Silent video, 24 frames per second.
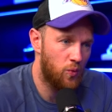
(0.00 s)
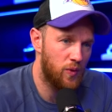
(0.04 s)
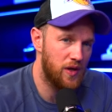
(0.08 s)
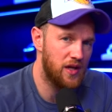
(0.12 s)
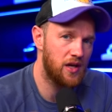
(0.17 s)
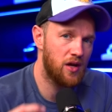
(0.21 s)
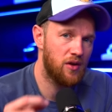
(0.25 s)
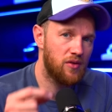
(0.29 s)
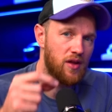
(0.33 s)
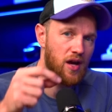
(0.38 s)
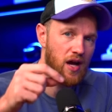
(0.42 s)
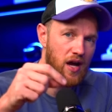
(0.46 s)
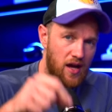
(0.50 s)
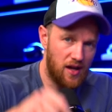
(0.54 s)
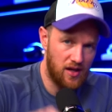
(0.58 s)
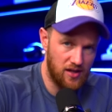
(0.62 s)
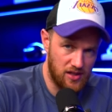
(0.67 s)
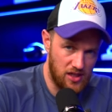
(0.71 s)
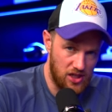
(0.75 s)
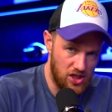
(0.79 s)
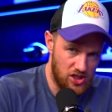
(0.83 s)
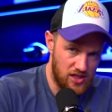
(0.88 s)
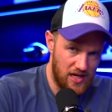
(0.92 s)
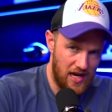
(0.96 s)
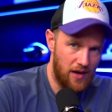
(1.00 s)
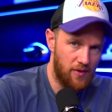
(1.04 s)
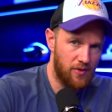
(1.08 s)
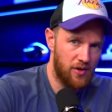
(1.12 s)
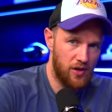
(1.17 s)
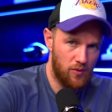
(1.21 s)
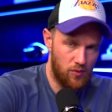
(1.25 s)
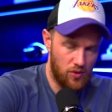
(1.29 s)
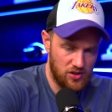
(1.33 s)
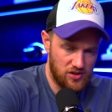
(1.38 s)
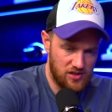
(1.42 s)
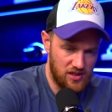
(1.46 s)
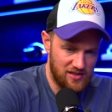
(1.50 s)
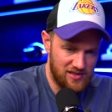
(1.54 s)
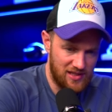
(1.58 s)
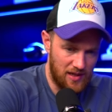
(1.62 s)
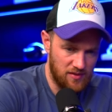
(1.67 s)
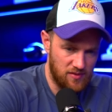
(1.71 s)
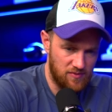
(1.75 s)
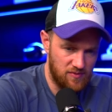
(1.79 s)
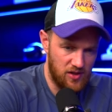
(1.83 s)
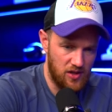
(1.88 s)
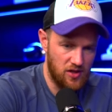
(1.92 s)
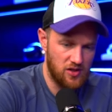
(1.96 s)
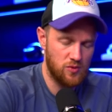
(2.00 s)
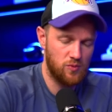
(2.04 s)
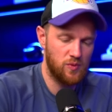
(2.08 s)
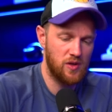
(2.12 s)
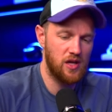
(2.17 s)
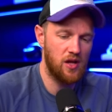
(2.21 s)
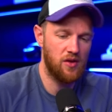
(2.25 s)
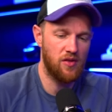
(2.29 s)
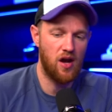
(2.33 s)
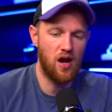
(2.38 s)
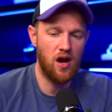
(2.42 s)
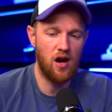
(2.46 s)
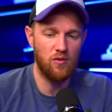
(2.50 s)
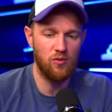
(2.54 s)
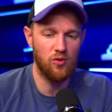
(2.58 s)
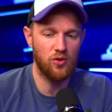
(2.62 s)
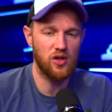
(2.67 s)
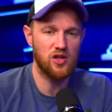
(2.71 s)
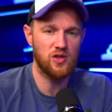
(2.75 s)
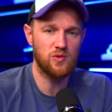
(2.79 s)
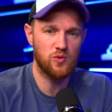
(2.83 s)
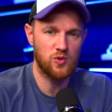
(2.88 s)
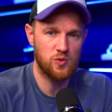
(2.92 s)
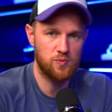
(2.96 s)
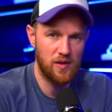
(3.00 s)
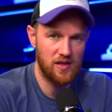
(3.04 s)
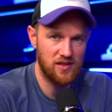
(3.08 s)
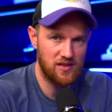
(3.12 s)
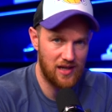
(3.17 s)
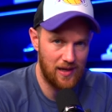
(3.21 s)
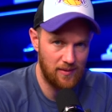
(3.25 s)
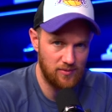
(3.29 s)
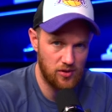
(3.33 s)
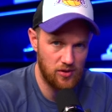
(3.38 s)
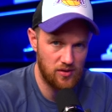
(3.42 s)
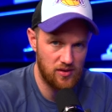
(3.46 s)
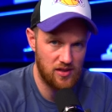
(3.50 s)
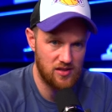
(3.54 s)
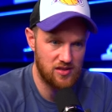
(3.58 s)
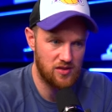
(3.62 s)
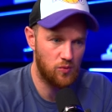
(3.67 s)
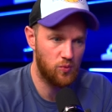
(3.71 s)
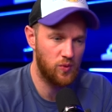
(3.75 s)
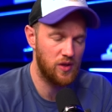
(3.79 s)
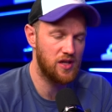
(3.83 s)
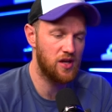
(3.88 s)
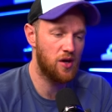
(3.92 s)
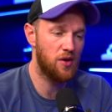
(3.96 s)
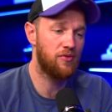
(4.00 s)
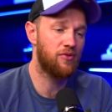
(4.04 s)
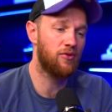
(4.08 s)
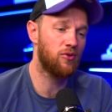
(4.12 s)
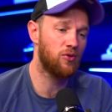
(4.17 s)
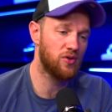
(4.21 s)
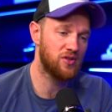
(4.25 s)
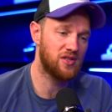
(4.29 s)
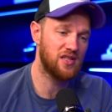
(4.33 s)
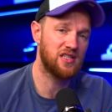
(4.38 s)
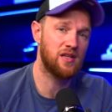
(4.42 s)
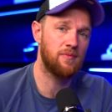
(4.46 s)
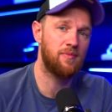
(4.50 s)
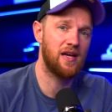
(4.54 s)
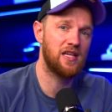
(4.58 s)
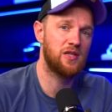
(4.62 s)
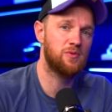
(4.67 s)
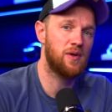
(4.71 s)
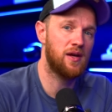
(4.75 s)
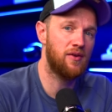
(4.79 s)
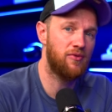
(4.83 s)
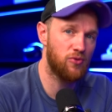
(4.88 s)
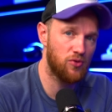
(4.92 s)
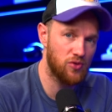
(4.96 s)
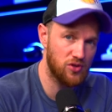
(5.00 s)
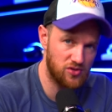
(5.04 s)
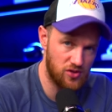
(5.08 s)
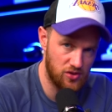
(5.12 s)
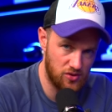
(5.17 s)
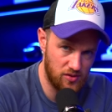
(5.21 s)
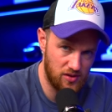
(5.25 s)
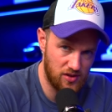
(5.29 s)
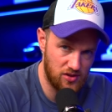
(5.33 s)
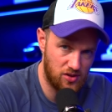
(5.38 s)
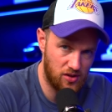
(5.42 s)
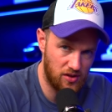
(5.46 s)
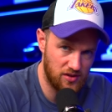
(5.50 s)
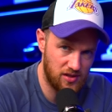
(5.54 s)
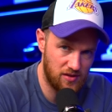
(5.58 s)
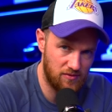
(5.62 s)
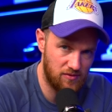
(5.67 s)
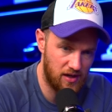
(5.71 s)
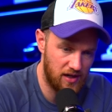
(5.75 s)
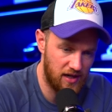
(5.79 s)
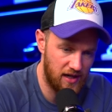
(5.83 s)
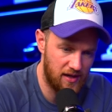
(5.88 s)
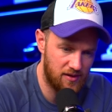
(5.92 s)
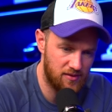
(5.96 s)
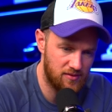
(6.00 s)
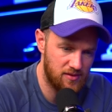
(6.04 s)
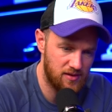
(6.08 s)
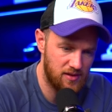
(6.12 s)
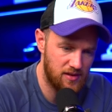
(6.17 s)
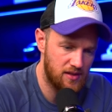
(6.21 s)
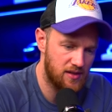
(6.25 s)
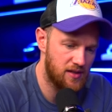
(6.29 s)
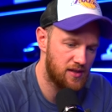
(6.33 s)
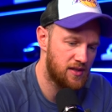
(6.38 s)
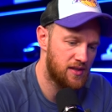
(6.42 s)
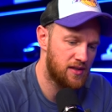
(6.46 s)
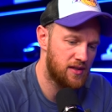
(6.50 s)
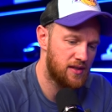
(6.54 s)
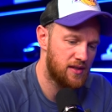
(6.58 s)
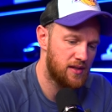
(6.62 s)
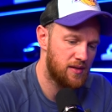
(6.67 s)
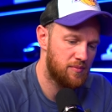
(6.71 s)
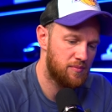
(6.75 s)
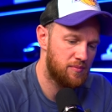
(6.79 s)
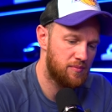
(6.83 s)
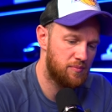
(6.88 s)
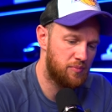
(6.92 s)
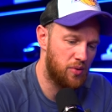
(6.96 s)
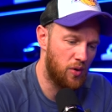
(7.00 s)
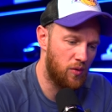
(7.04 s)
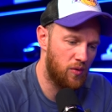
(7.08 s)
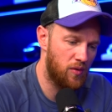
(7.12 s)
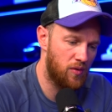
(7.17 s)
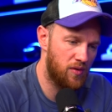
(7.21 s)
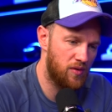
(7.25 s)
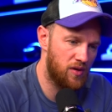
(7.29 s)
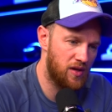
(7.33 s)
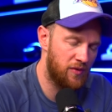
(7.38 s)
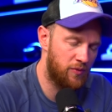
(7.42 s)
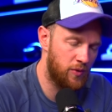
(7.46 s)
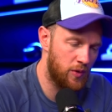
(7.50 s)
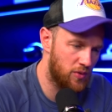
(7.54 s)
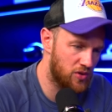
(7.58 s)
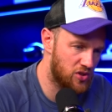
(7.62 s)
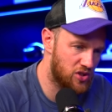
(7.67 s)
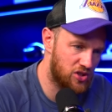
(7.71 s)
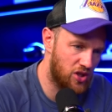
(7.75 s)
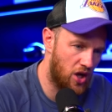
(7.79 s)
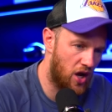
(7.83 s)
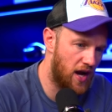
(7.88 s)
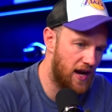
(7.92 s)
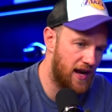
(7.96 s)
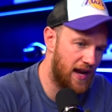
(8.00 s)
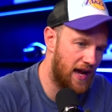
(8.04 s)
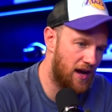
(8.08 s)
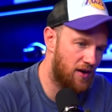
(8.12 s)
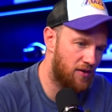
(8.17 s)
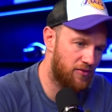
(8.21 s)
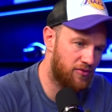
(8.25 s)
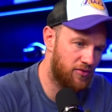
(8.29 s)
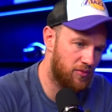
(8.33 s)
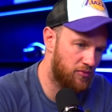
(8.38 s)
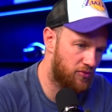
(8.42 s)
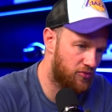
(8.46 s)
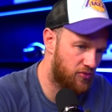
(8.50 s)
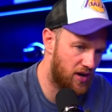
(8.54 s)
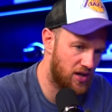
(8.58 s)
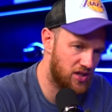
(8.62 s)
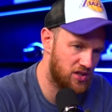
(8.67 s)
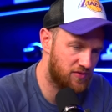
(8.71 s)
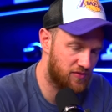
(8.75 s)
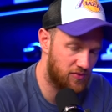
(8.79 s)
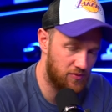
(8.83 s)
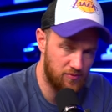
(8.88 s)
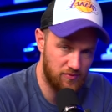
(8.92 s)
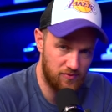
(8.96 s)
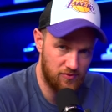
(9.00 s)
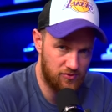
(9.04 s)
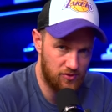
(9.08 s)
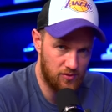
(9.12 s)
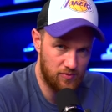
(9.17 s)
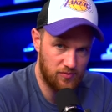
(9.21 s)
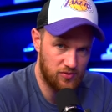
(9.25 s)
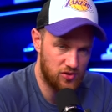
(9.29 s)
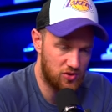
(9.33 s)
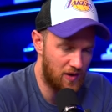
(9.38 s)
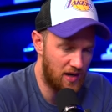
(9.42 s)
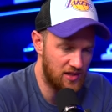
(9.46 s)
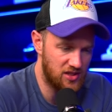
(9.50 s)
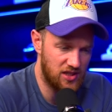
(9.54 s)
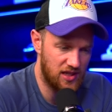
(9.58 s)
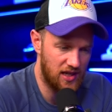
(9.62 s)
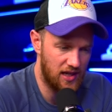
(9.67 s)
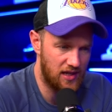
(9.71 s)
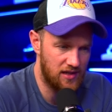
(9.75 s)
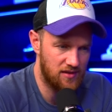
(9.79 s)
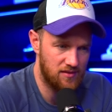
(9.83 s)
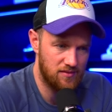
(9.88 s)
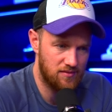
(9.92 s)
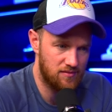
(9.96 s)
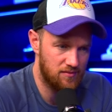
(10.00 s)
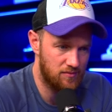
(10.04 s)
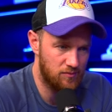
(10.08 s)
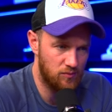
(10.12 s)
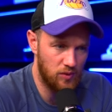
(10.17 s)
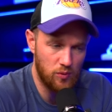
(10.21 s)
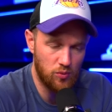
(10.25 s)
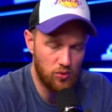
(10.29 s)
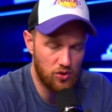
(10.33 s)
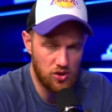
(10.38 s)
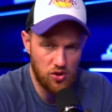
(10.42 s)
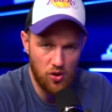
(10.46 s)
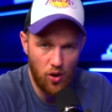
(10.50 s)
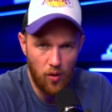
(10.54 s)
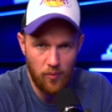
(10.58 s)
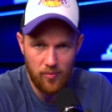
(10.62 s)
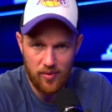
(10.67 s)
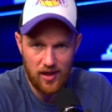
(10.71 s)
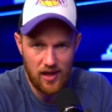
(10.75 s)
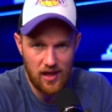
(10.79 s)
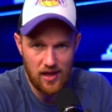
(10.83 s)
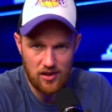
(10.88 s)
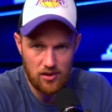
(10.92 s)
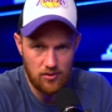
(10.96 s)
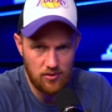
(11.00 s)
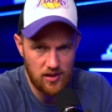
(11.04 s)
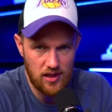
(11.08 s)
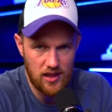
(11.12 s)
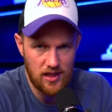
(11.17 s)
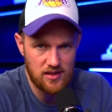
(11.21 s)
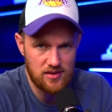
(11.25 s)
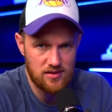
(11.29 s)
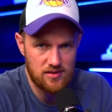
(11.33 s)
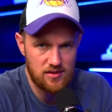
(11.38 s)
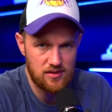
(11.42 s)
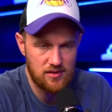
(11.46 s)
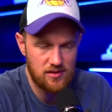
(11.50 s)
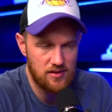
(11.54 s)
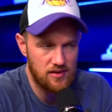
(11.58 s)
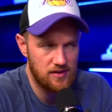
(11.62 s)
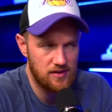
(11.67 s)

we know that our niche now are going to watch these types of videos. And we know that our audience will spend time doing this. And we know for us, it's the best way for us to do this content right now. But if we were starting out from fresh, from, from scratch again, we would not be here doing this.